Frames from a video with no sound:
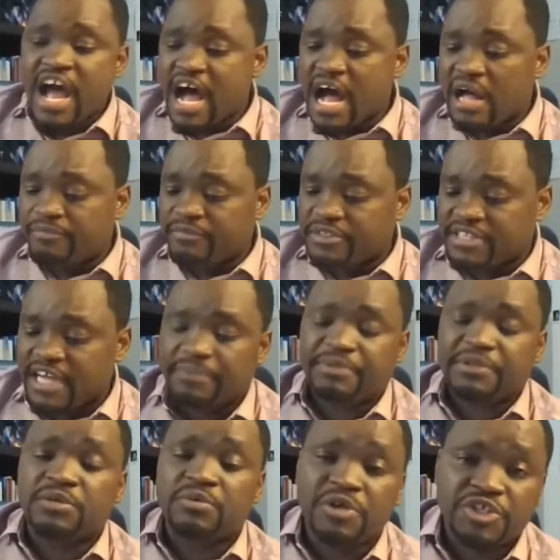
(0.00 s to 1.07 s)
um,
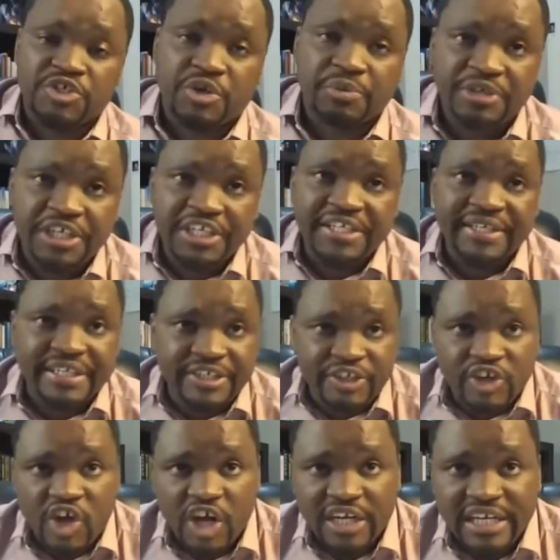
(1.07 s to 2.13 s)
type in the words
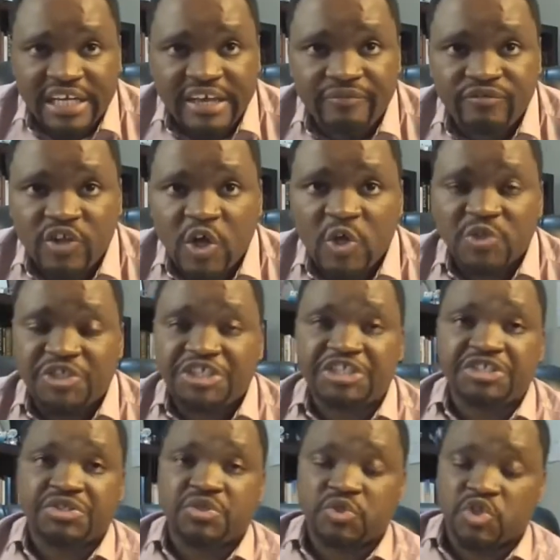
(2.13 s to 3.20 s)

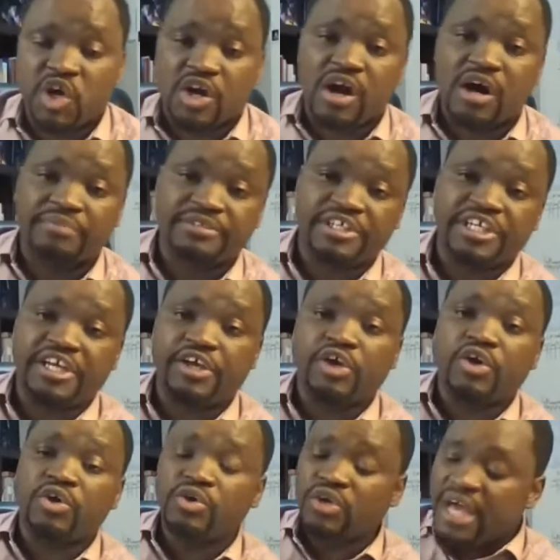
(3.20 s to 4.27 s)

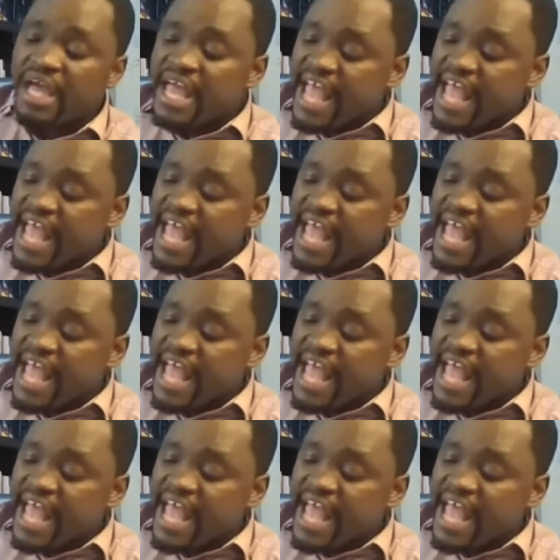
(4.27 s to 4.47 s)
community.livelongdigital.com.au